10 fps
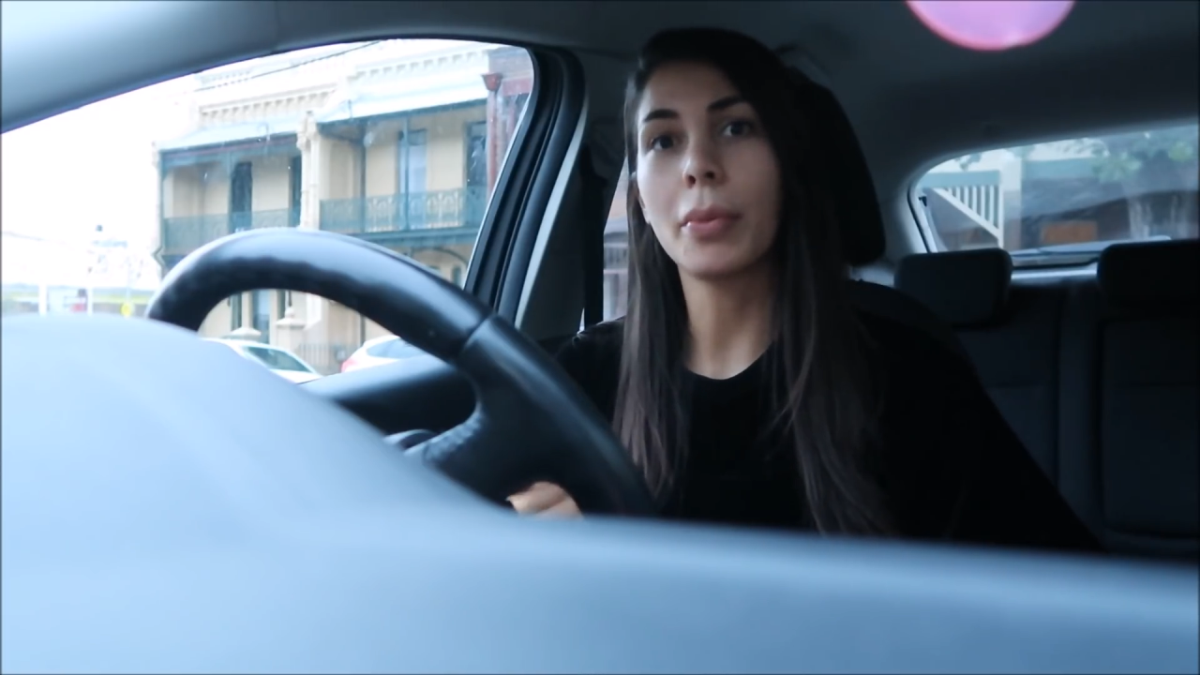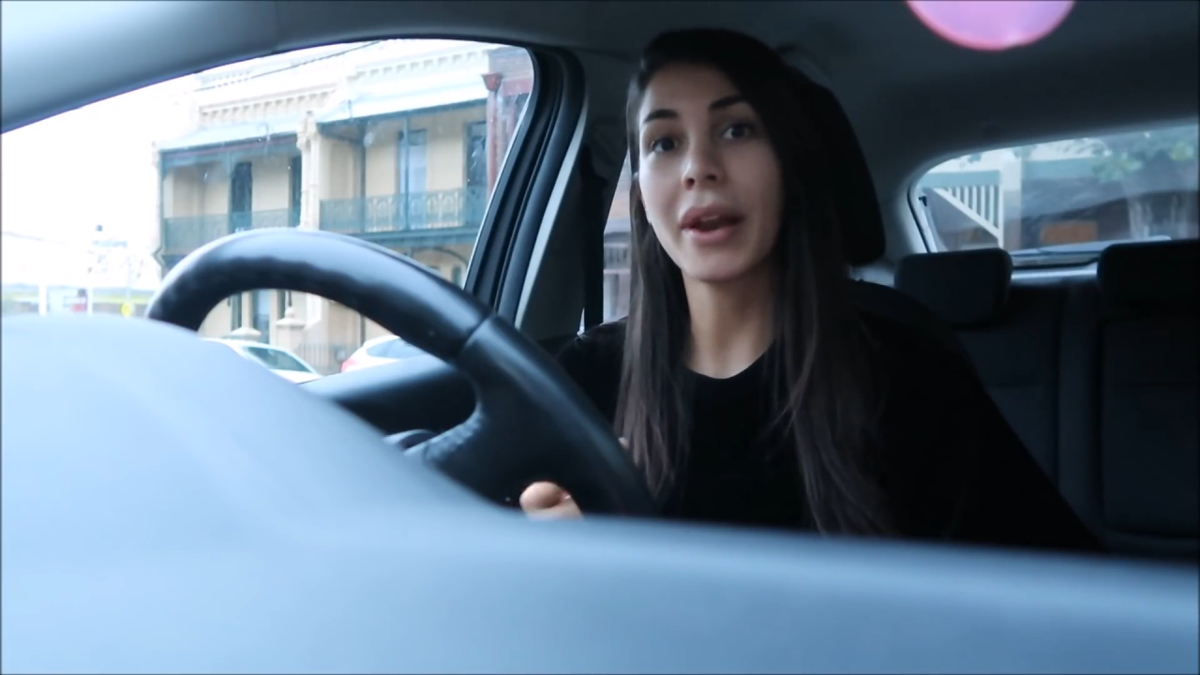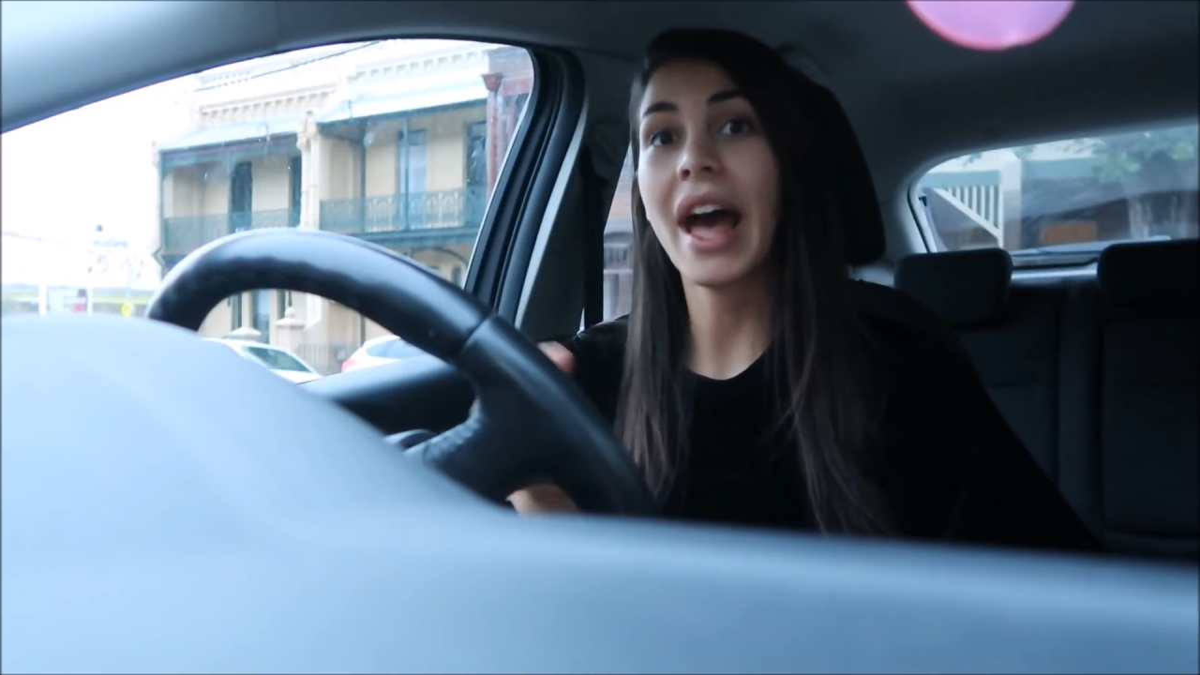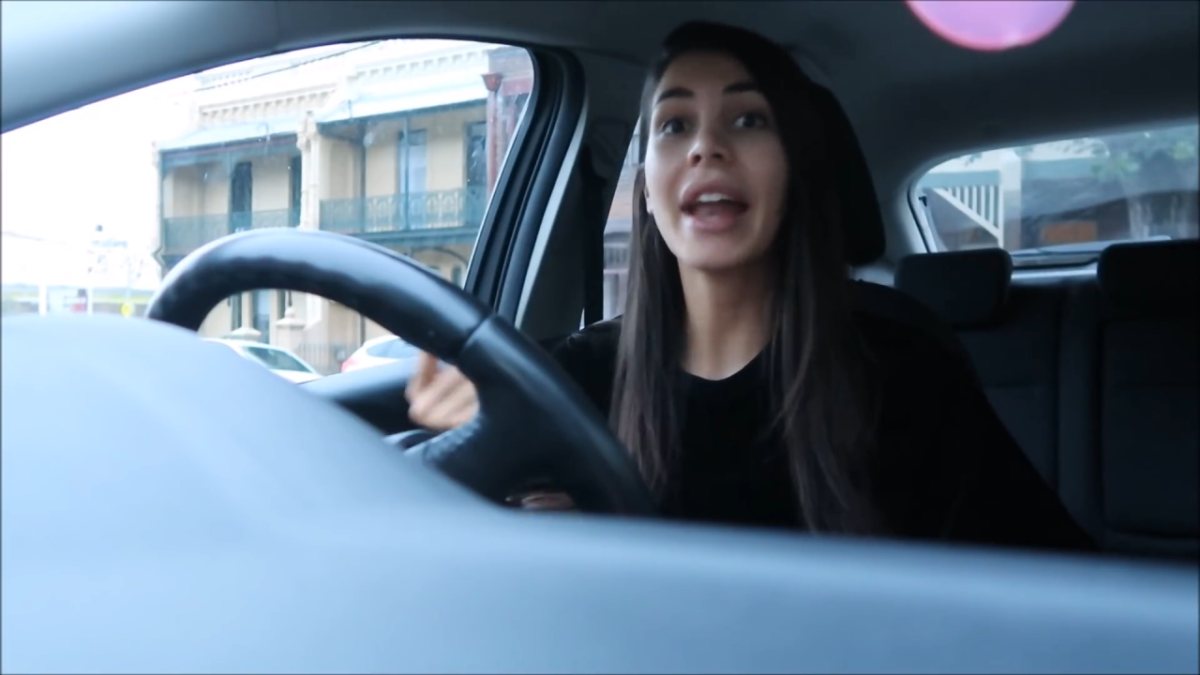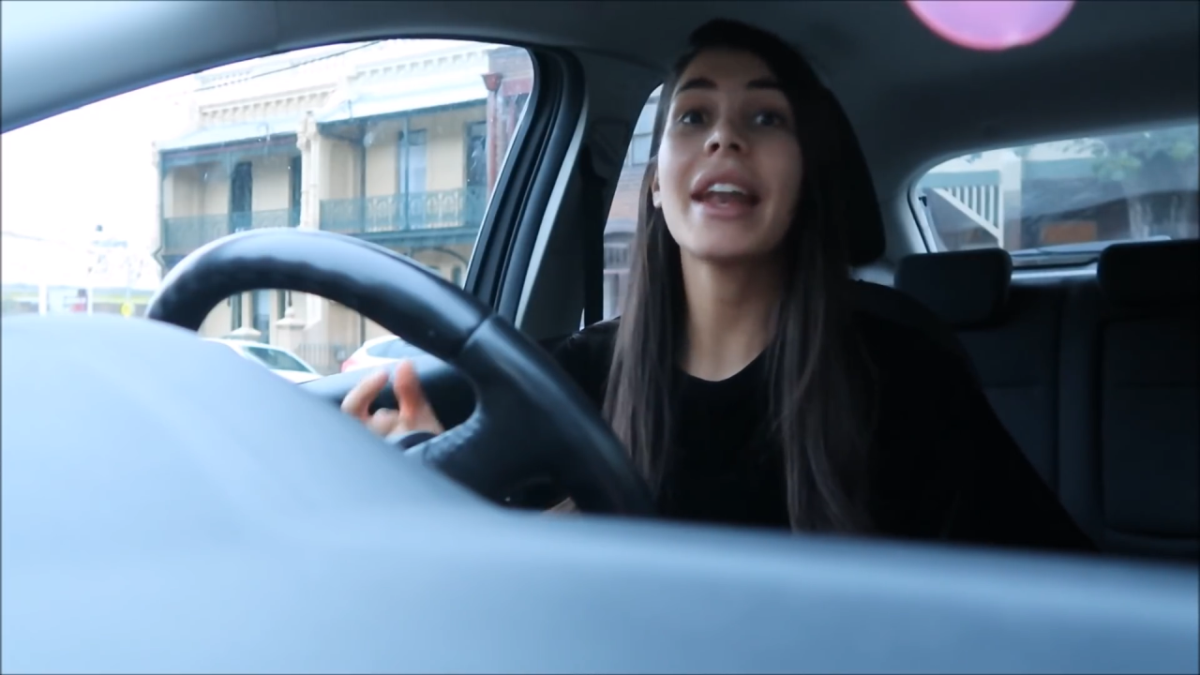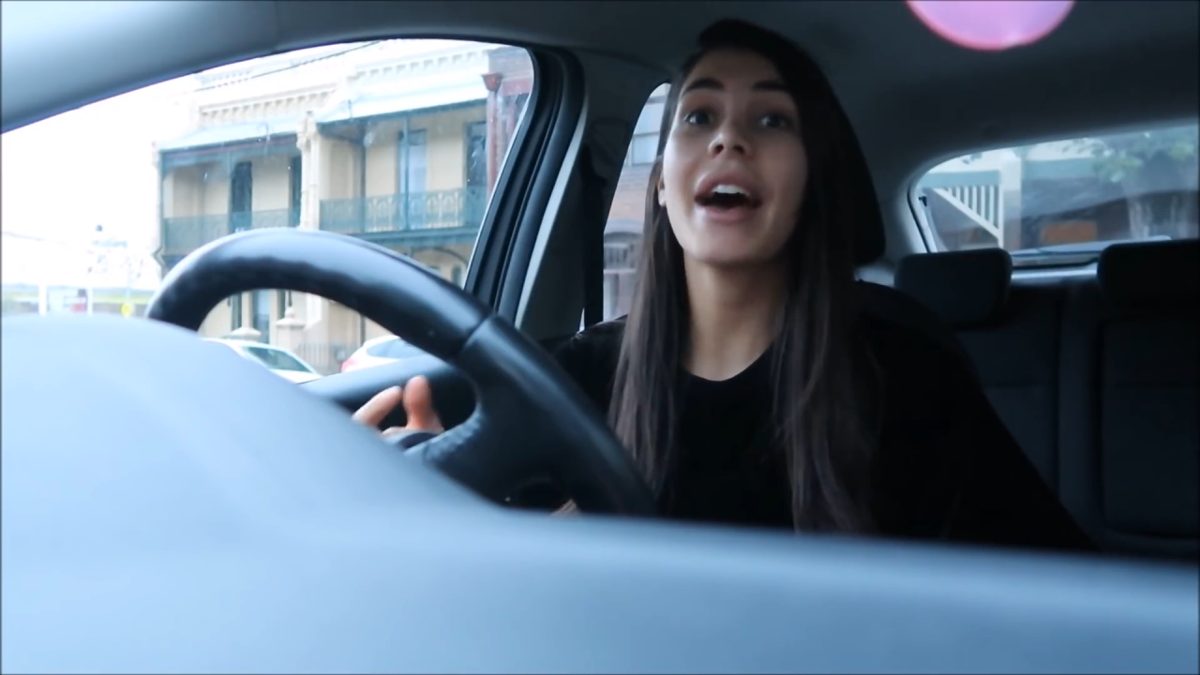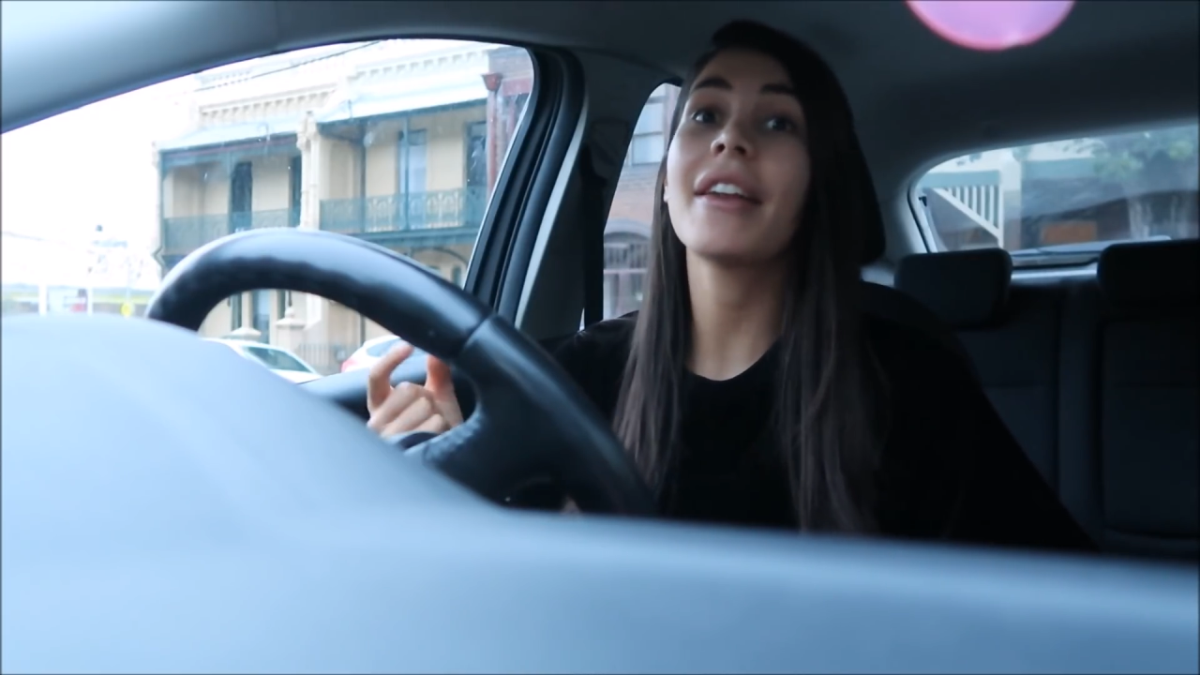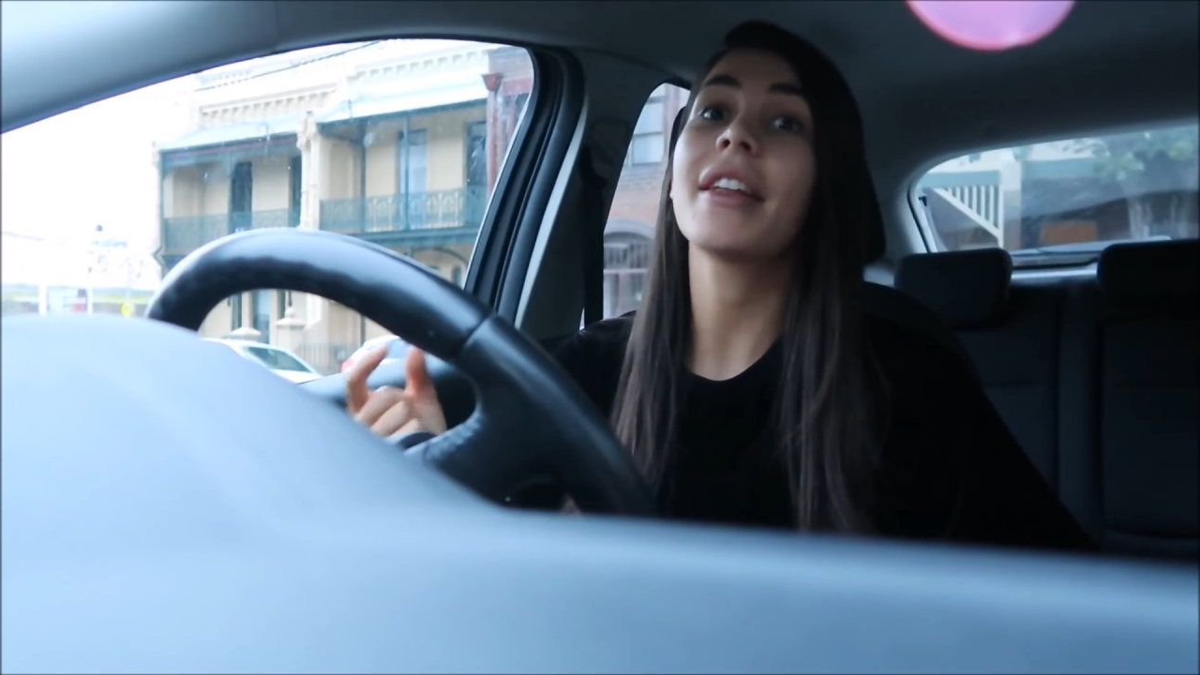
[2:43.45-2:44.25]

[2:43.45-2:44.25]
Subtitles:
but I hadn't had